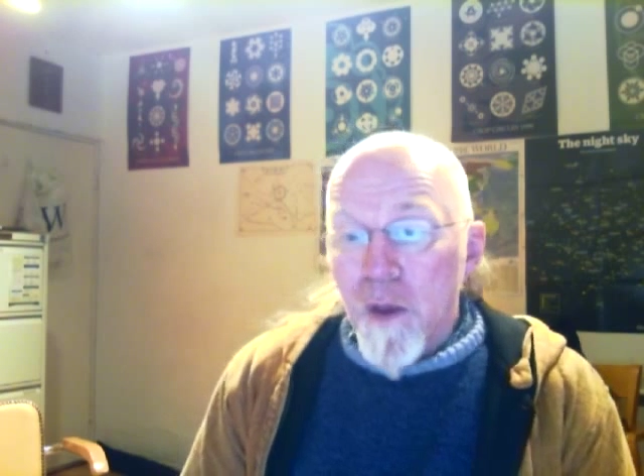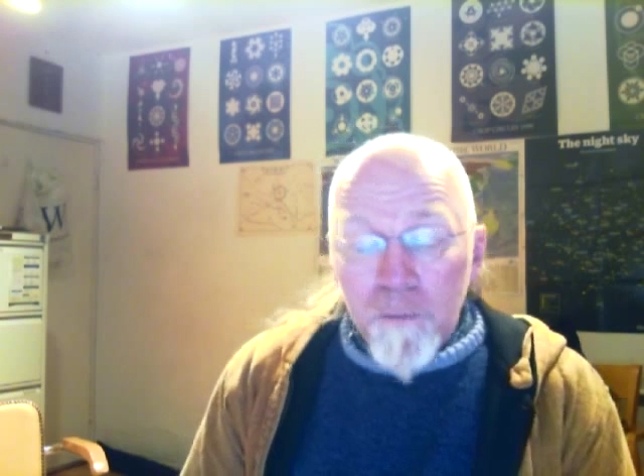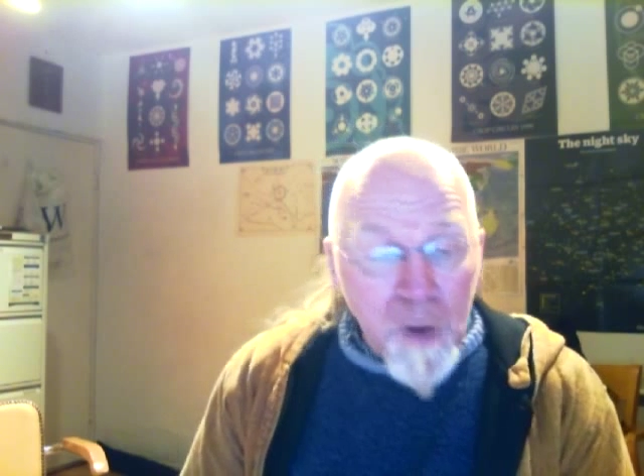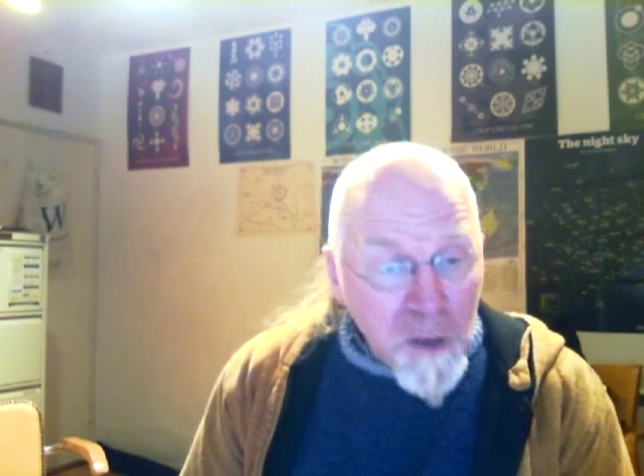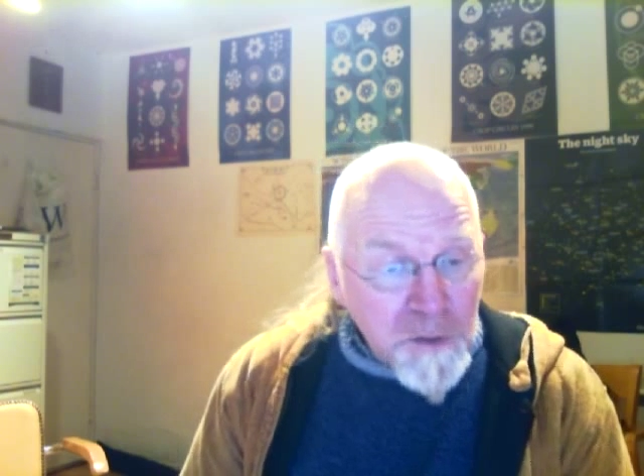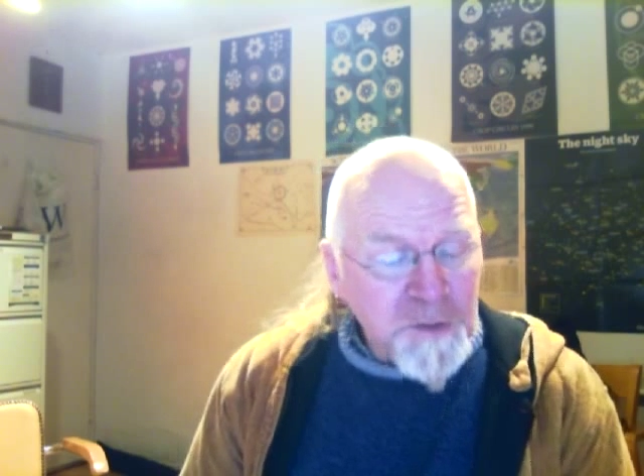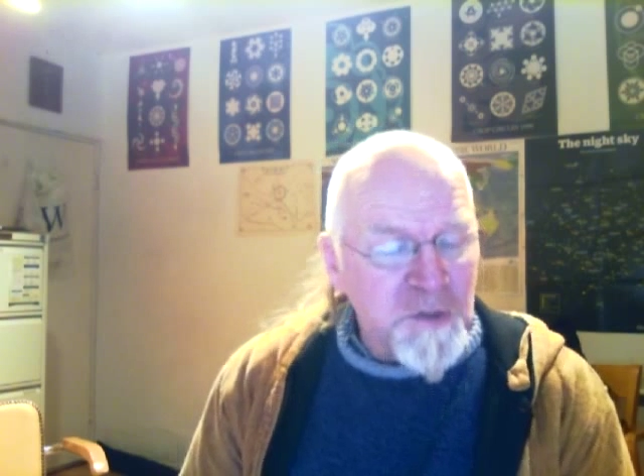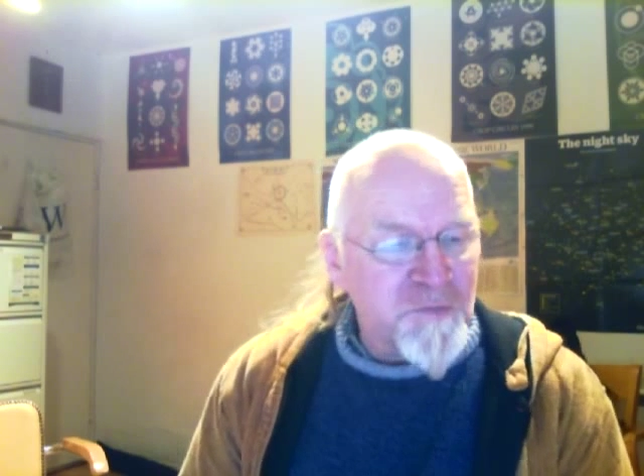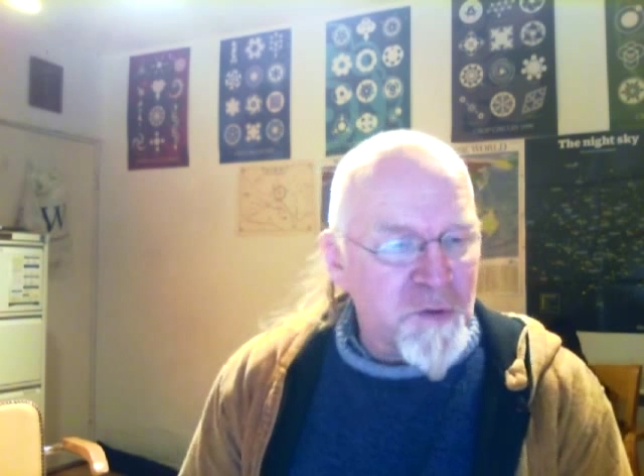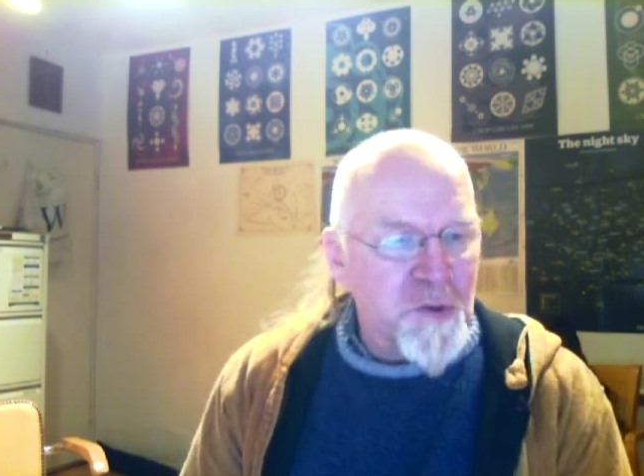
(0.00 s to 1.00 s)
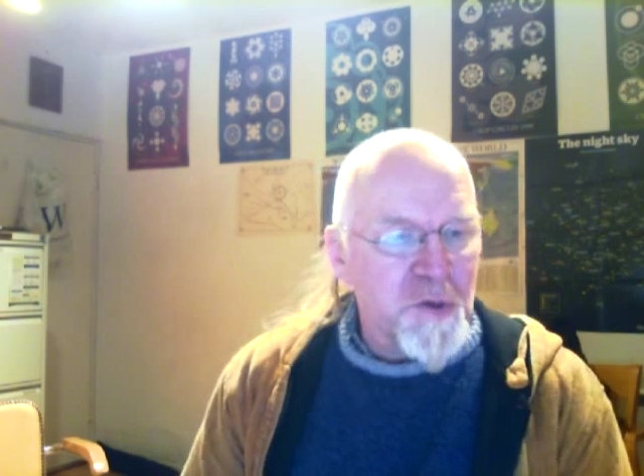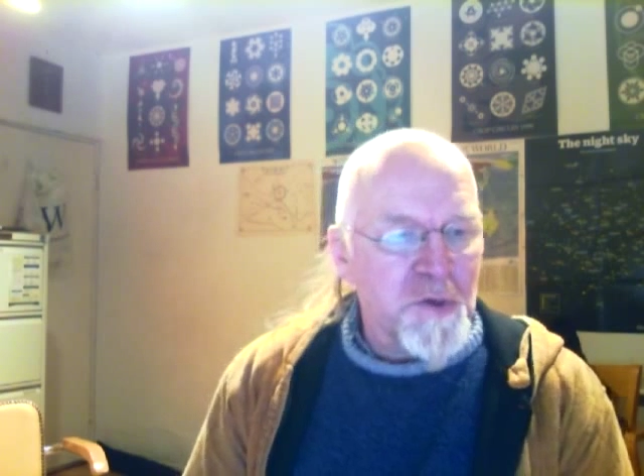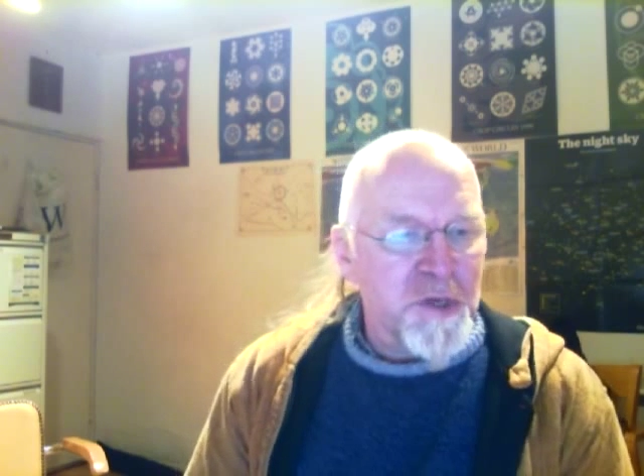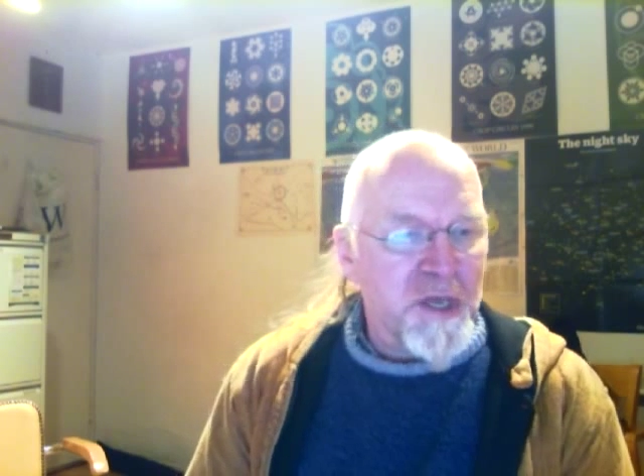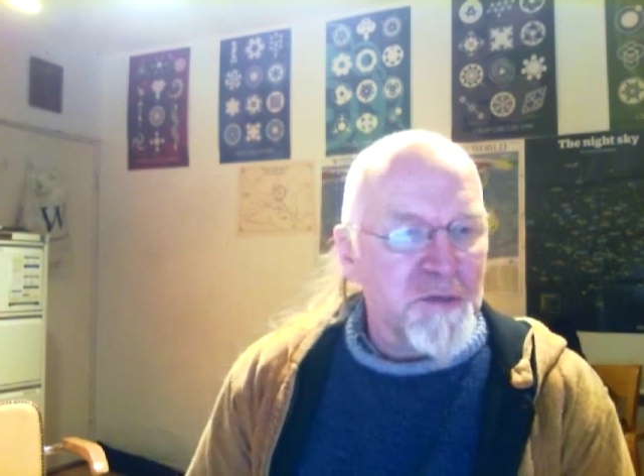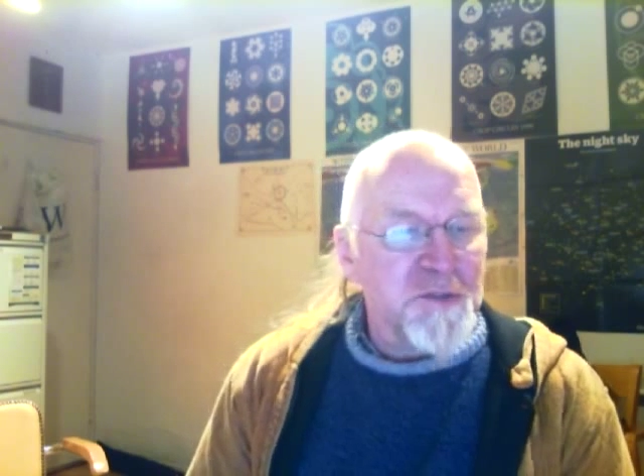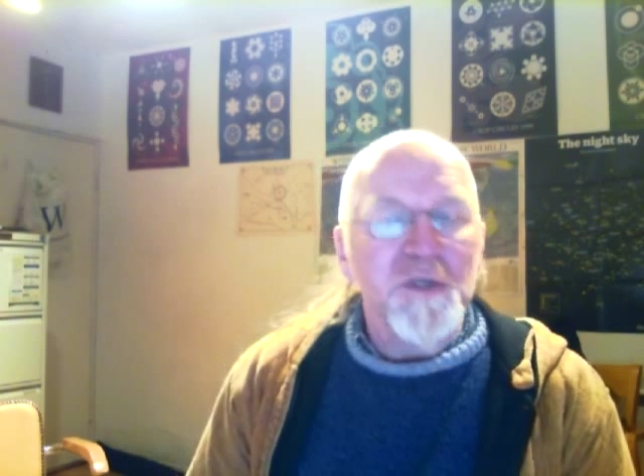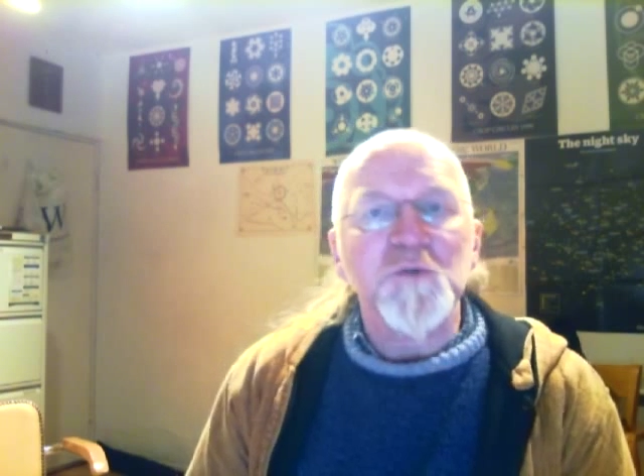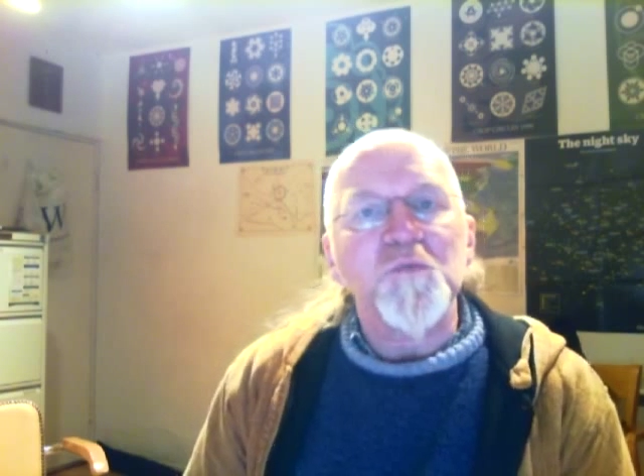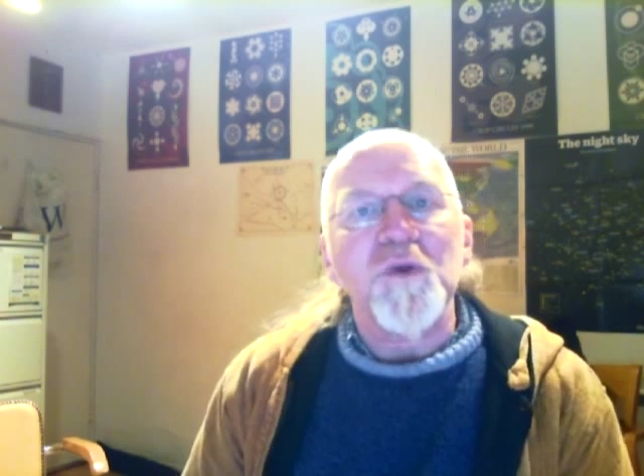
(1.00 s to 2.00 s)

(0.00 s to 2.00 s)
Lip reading: Mars in the third house does